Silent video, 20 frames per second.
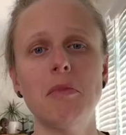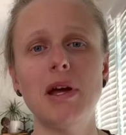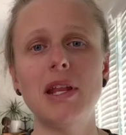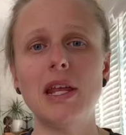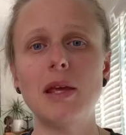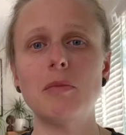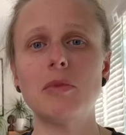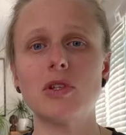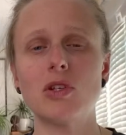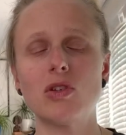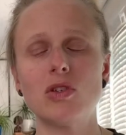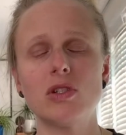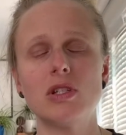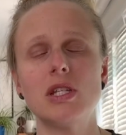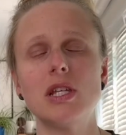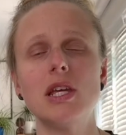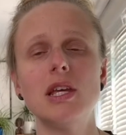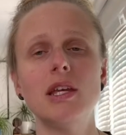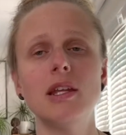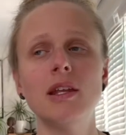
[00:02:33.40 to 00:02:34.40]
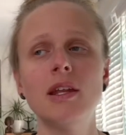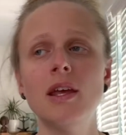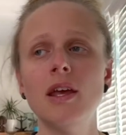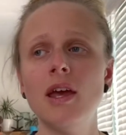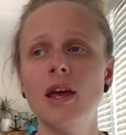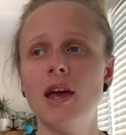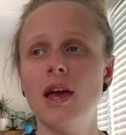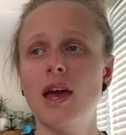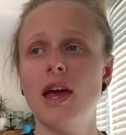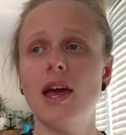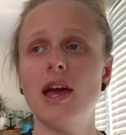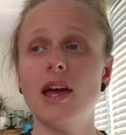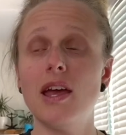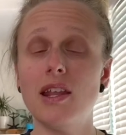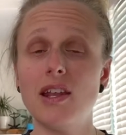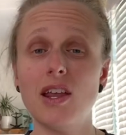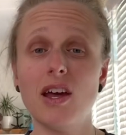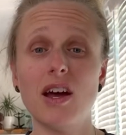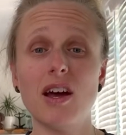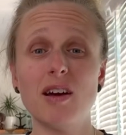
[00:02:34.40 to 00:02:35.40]
name is Christine, and
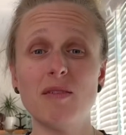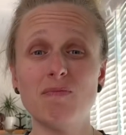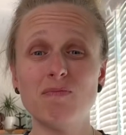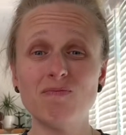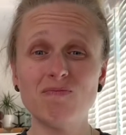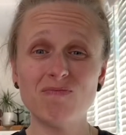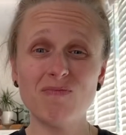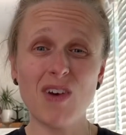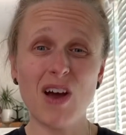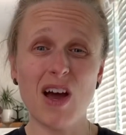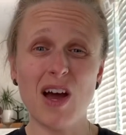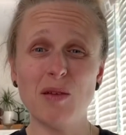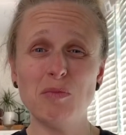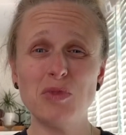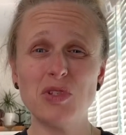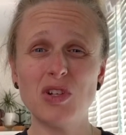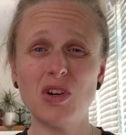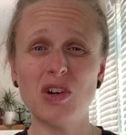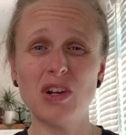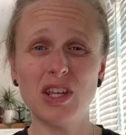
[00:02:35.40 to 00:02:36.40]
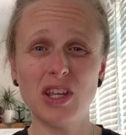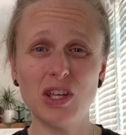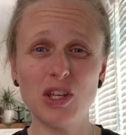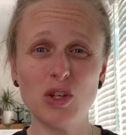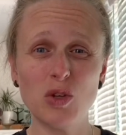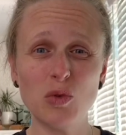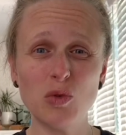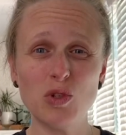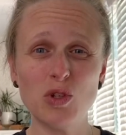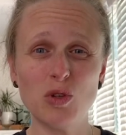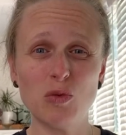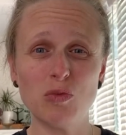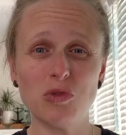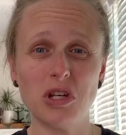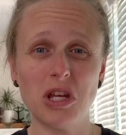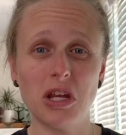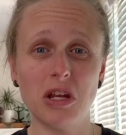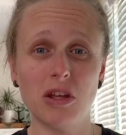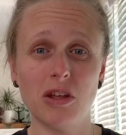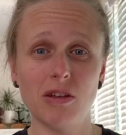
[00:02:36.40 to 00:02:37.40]
I'm starting a YouTube
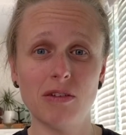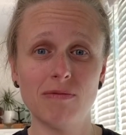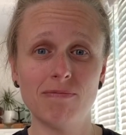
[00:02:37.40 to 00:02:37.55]
channel.